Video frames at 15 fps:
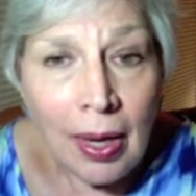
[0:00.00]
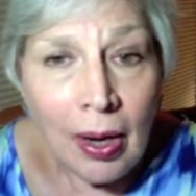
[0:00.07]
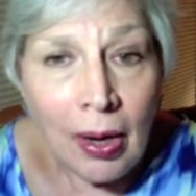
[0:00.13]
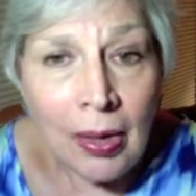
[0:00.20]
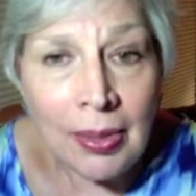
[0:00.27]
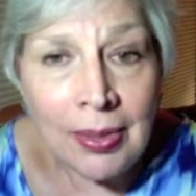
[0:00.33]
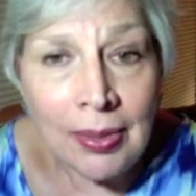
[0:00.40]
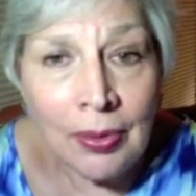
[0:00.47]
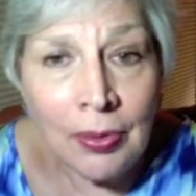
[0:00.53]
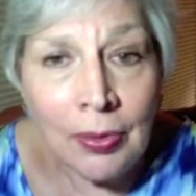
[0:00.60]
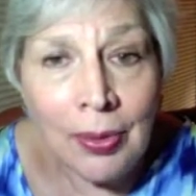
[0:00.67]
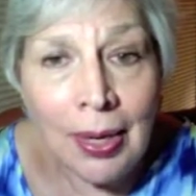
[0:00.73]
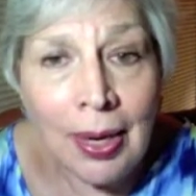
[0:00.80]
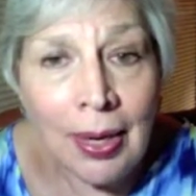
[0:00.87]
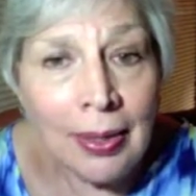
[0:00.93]

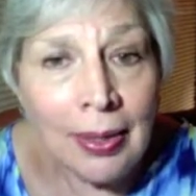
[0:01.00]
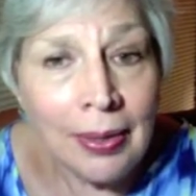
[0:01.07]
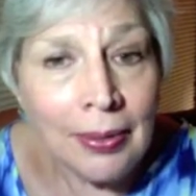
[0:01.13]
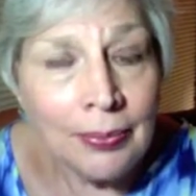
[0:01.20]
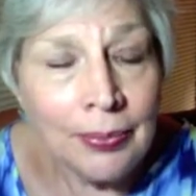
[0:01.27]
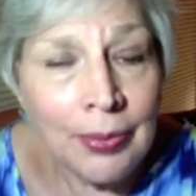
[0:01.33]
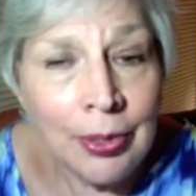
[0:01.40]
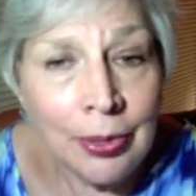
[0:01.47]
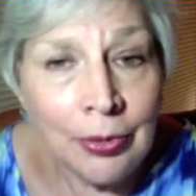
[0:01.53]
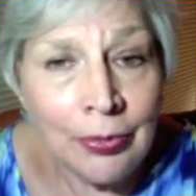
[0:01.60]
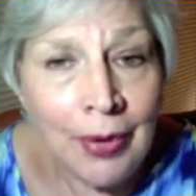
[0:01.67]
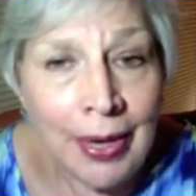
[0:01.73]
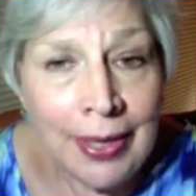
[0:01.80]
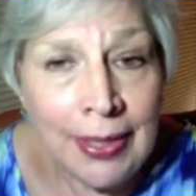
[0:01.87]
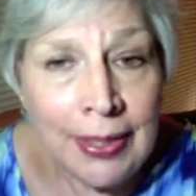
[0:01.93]
Also, you'll
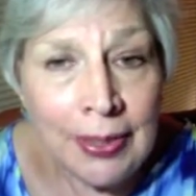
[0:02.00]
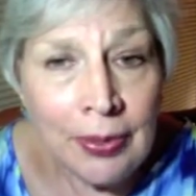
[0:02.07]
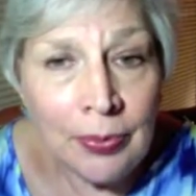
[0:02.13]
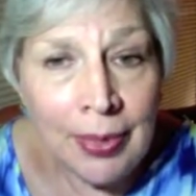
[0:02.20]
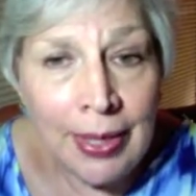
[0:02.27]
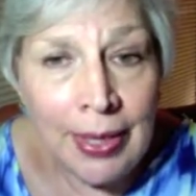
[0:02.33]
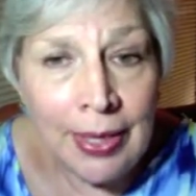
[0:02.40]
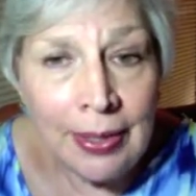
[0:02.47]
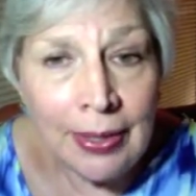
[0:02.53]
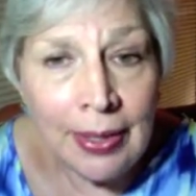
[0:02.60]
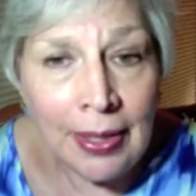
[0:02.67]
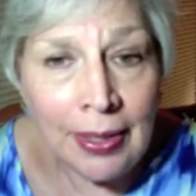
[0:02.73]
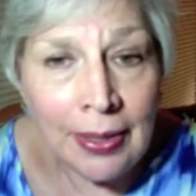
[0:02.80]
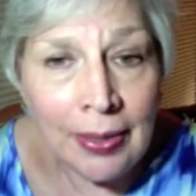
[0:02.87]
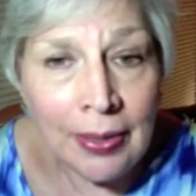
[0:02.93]
find in the reading
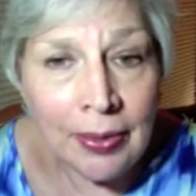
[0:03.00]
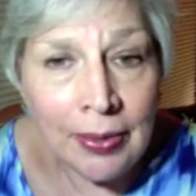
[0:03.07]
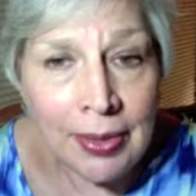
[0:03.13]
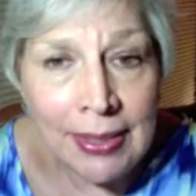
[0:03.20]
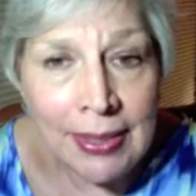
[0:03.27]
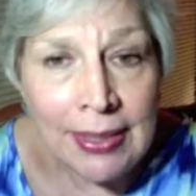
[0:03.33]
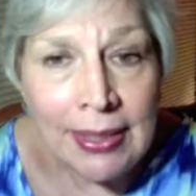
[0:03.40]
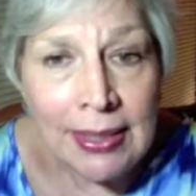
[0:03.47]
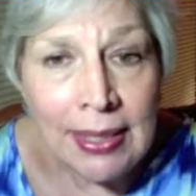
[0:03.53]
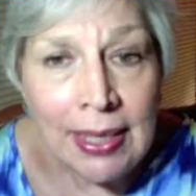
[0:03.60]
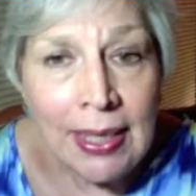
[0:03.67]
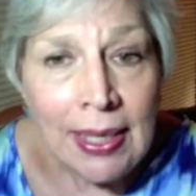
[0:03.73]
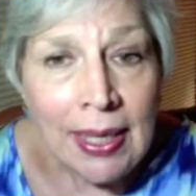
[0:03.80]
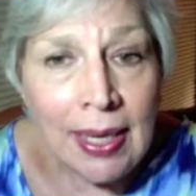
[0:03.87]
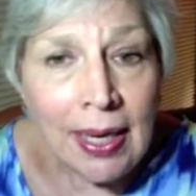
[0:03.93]
there is
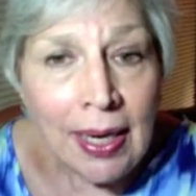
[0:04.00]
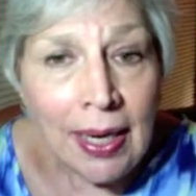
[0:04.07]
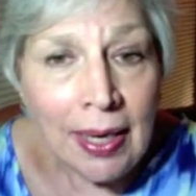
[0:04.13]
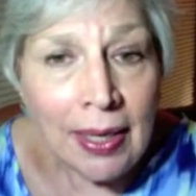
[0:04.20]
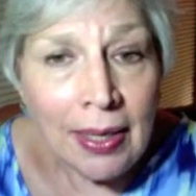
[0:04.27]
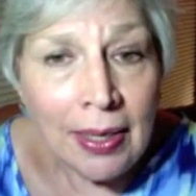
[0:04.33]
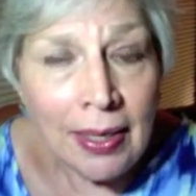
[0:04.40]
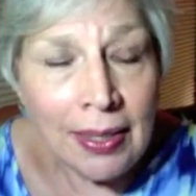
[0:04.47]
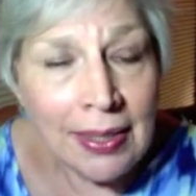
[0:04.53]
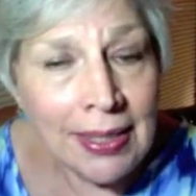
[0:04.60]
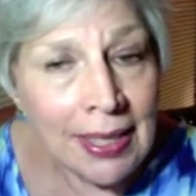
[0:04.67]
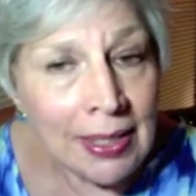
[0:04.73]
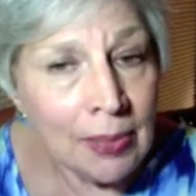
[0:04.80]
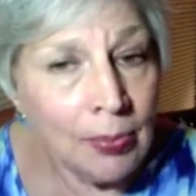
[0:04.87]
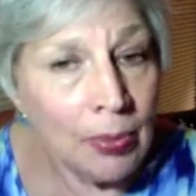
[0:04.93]
a
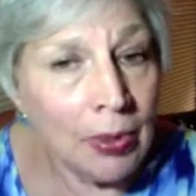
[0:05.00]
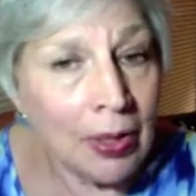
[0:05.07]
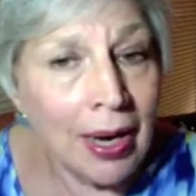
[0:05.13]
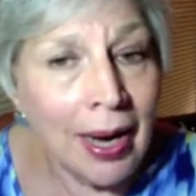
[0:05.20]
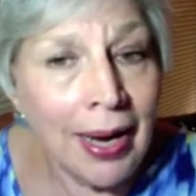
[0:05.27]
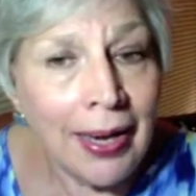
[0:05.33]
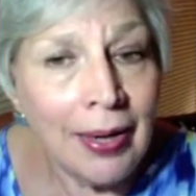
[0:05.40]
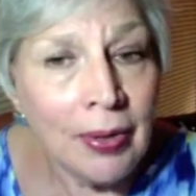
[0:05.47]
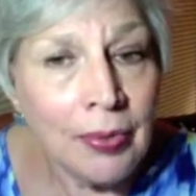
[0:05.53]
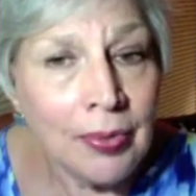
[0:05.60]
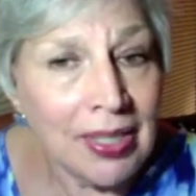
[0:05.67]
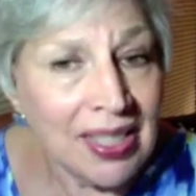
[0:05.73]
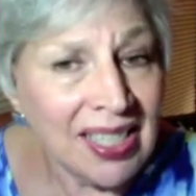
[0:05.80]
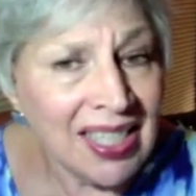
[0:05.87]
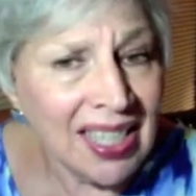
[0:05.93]
textbook. I don't
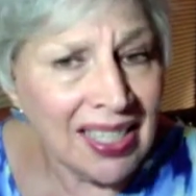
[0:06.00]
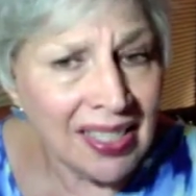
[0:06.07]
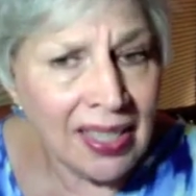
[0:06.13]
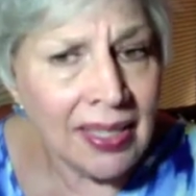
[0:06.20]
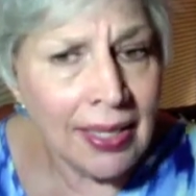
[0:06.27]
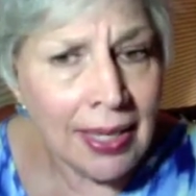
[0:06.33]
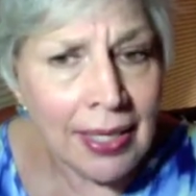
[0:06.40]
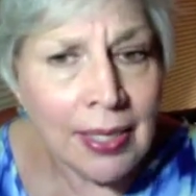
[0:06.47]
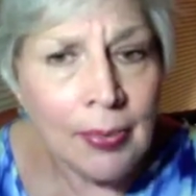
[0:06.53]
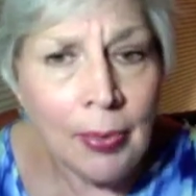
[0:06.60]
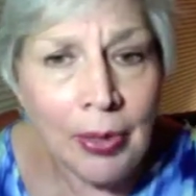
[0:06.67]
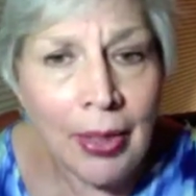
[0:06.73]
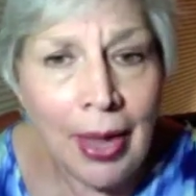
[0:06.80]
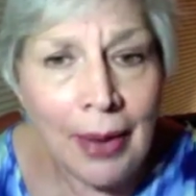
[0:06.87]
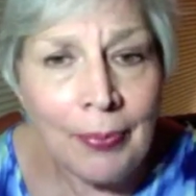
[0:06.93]
discuss the textbook
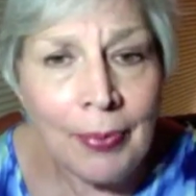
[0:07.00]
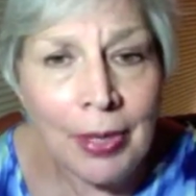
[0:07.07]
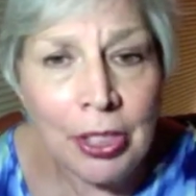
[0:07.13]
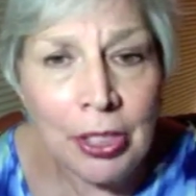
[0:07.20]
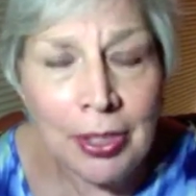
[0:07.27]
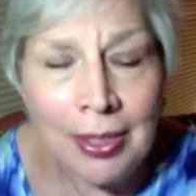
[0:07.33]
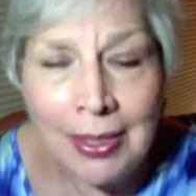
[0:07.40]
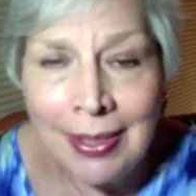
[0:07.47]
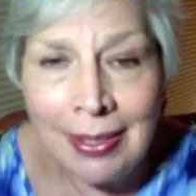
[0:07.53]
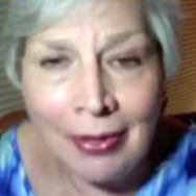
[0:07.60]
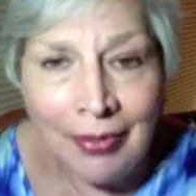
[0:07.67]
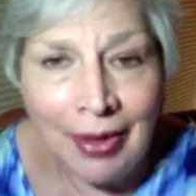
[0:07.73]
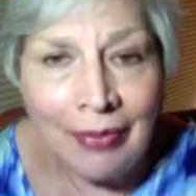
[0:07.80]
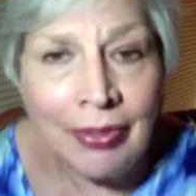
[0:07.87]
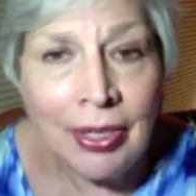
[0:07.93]
that much. It's
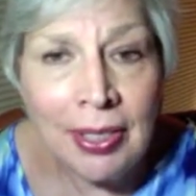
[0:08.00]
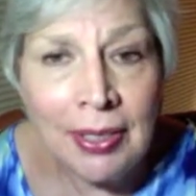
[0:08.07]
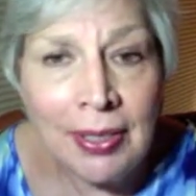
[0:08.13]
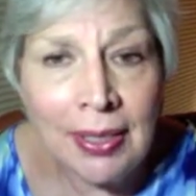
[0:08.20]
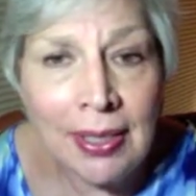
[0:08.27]
self-evident.